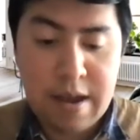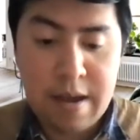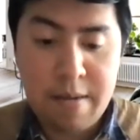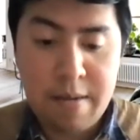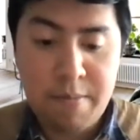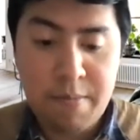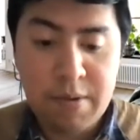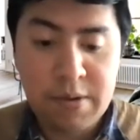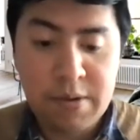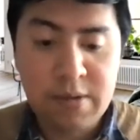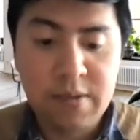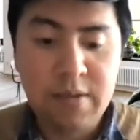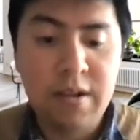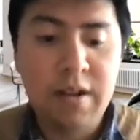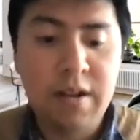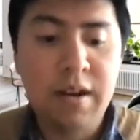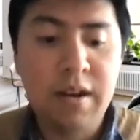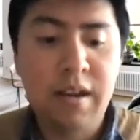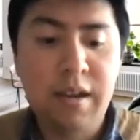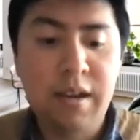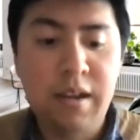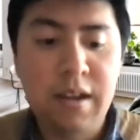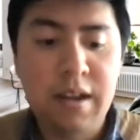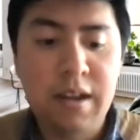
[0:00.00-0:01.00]

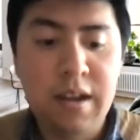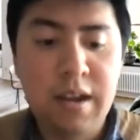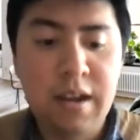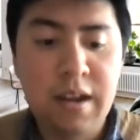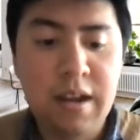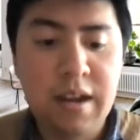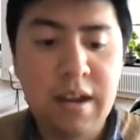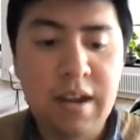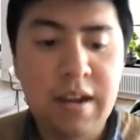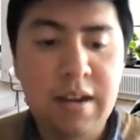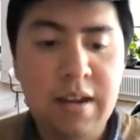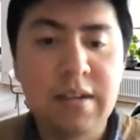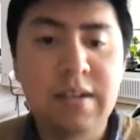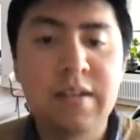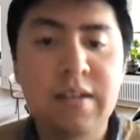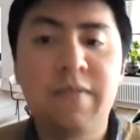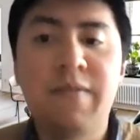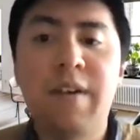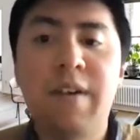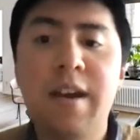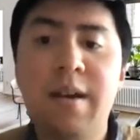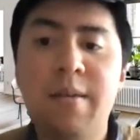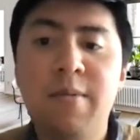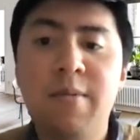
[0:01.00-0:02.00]
personally
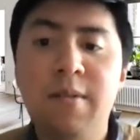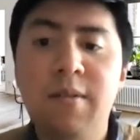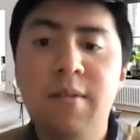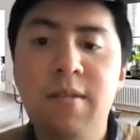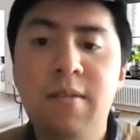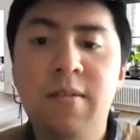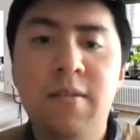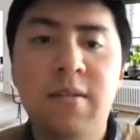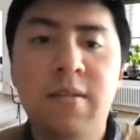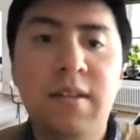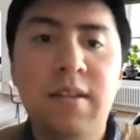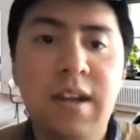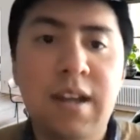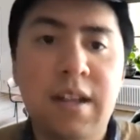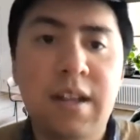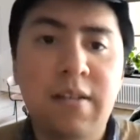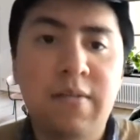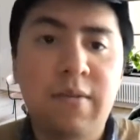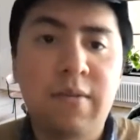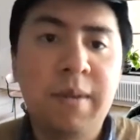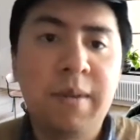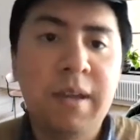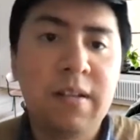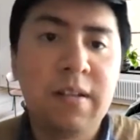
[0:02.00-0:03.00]
identifiable or that
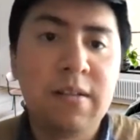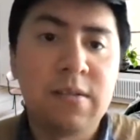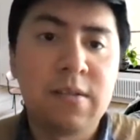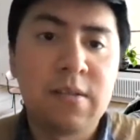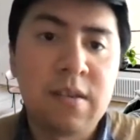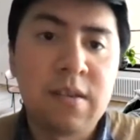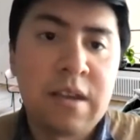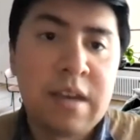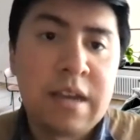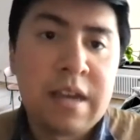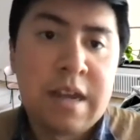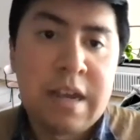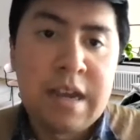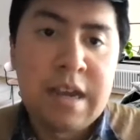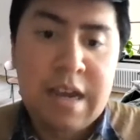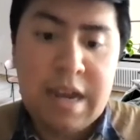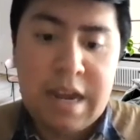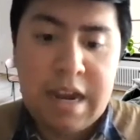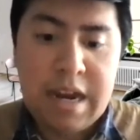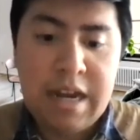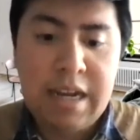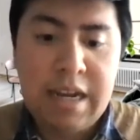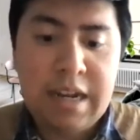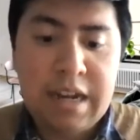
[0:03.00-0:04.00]
reveals
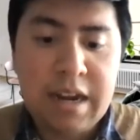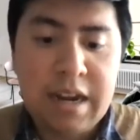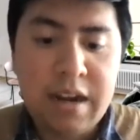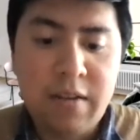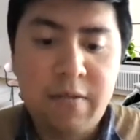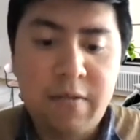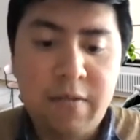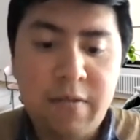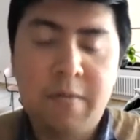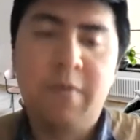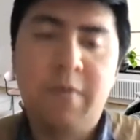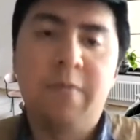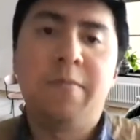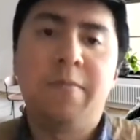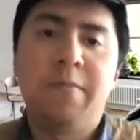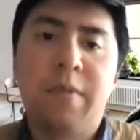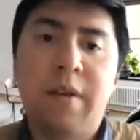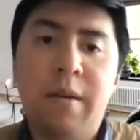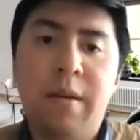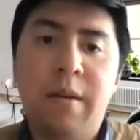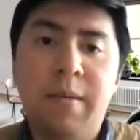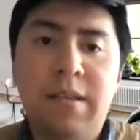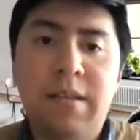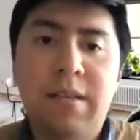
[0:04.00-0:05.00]
any kind of
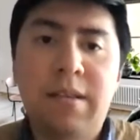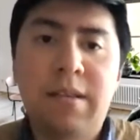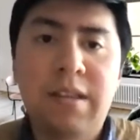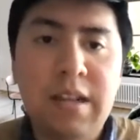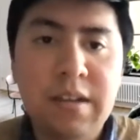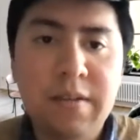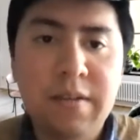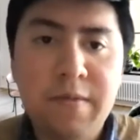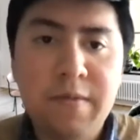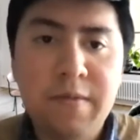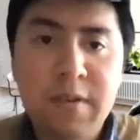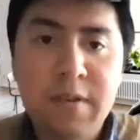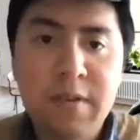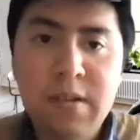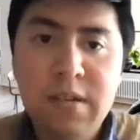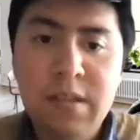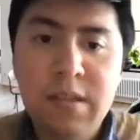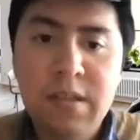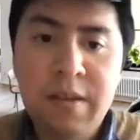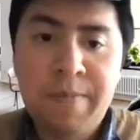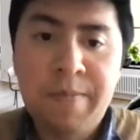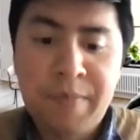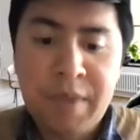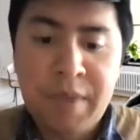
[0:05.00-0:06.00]
private data
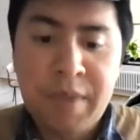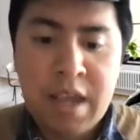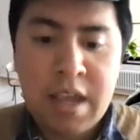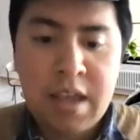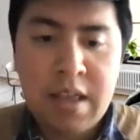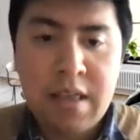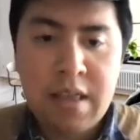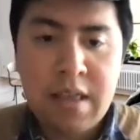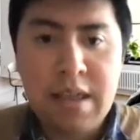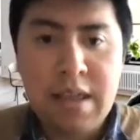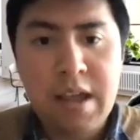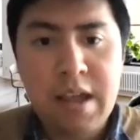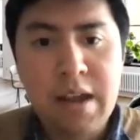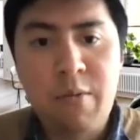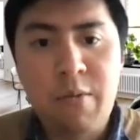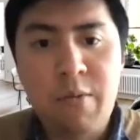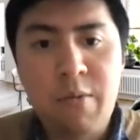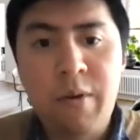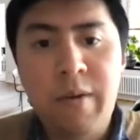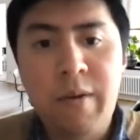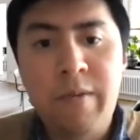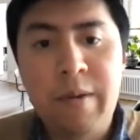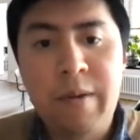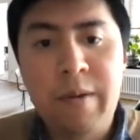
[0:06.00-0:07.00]
first. Then
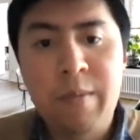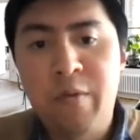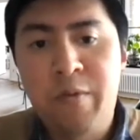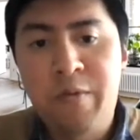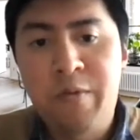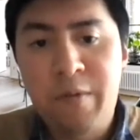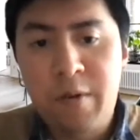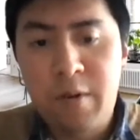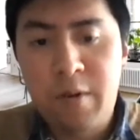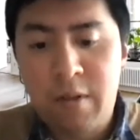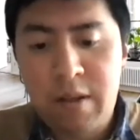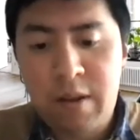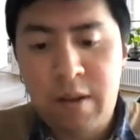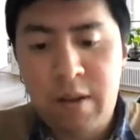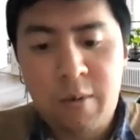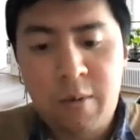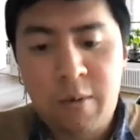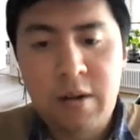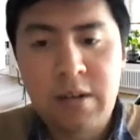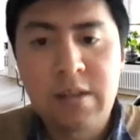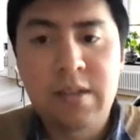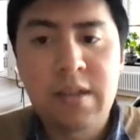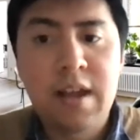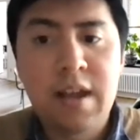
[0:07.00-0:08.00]
we remove all the
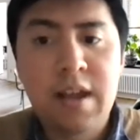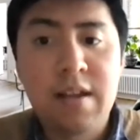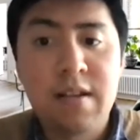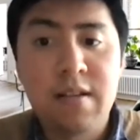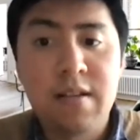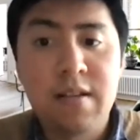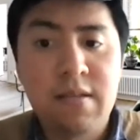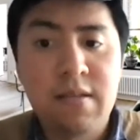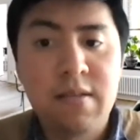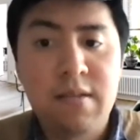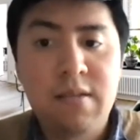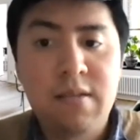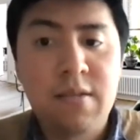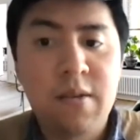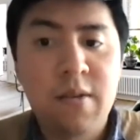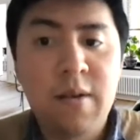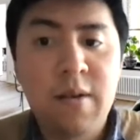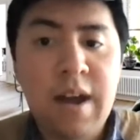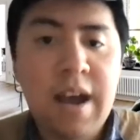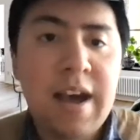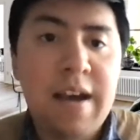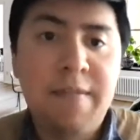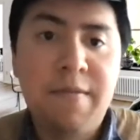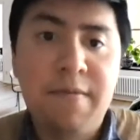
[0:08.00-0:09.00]
words that don't
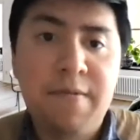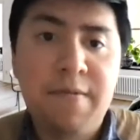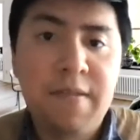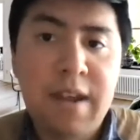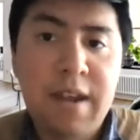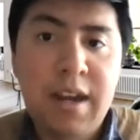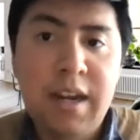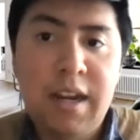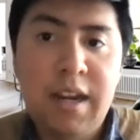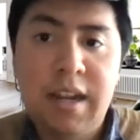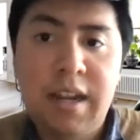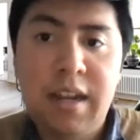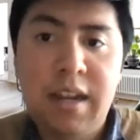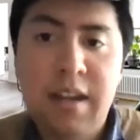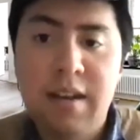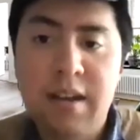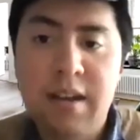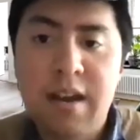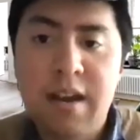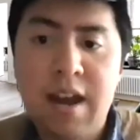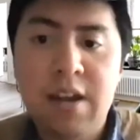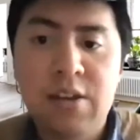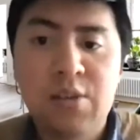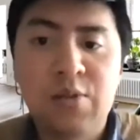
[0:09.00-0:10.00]
have any
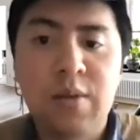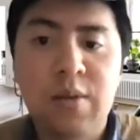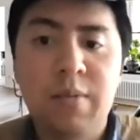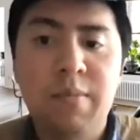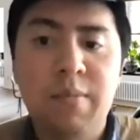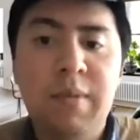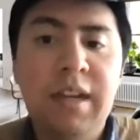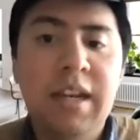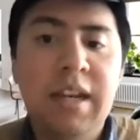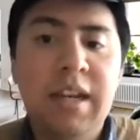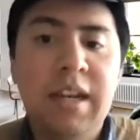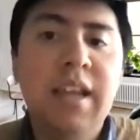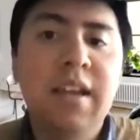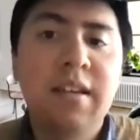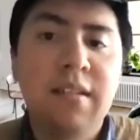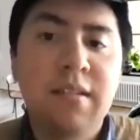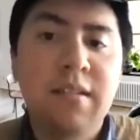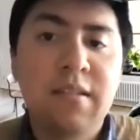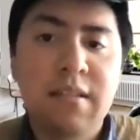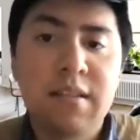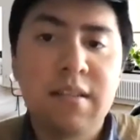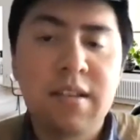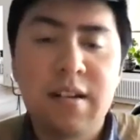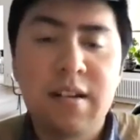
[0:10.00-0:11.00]
actual meaning,
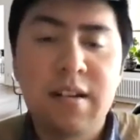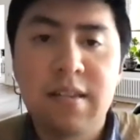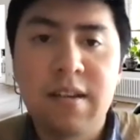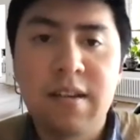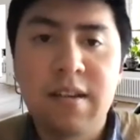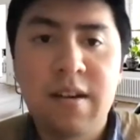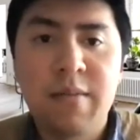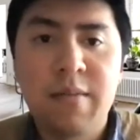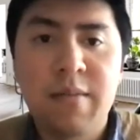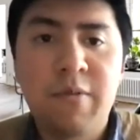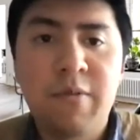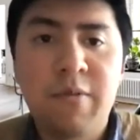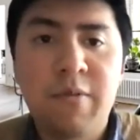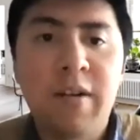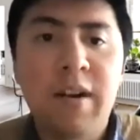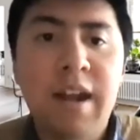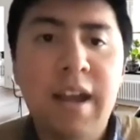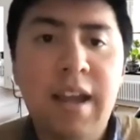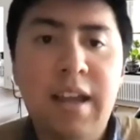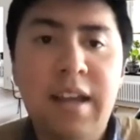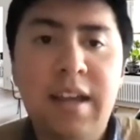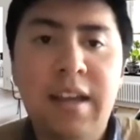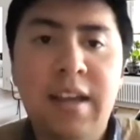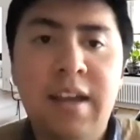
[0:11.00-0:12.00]
that are more
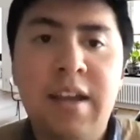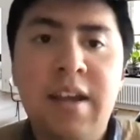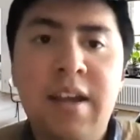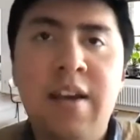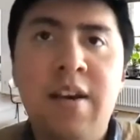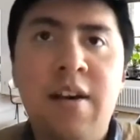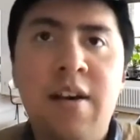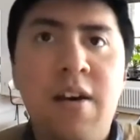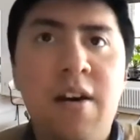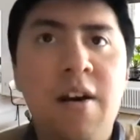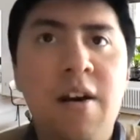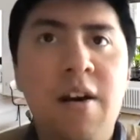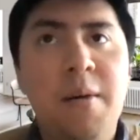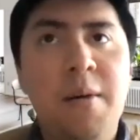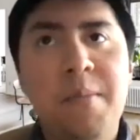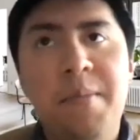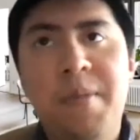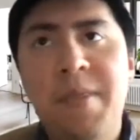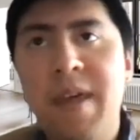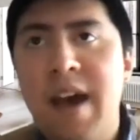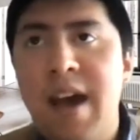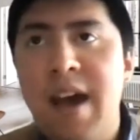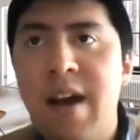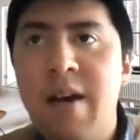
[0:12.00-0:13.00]
like
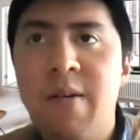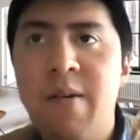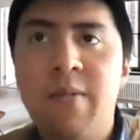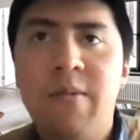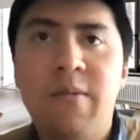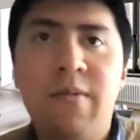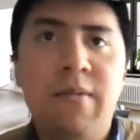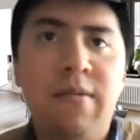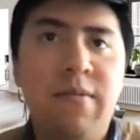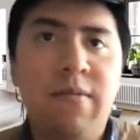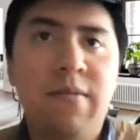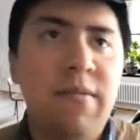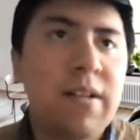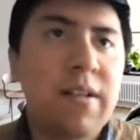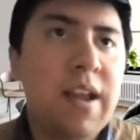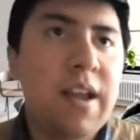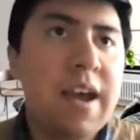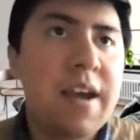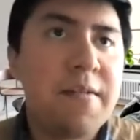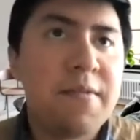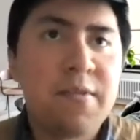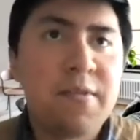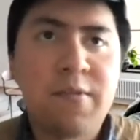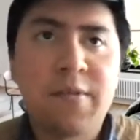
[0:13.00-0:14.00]
up, down,
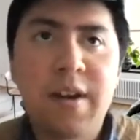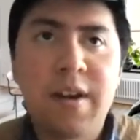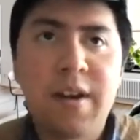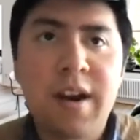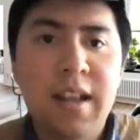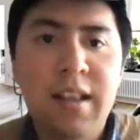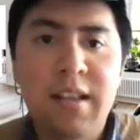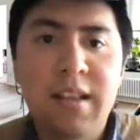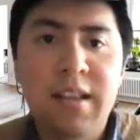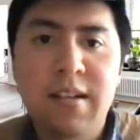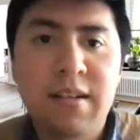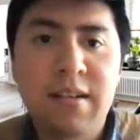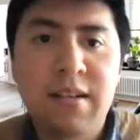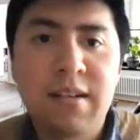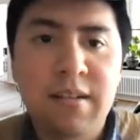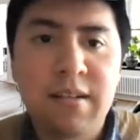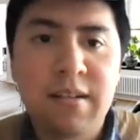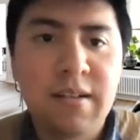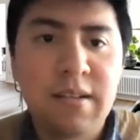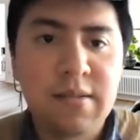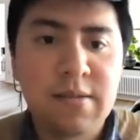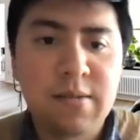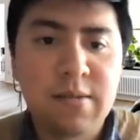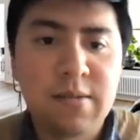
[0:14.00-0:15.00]
left, right,
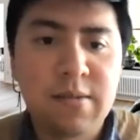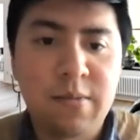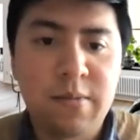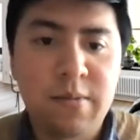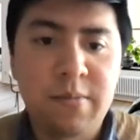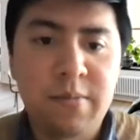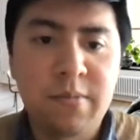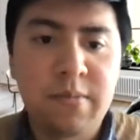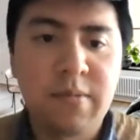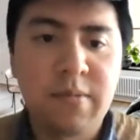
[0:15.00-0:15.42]
so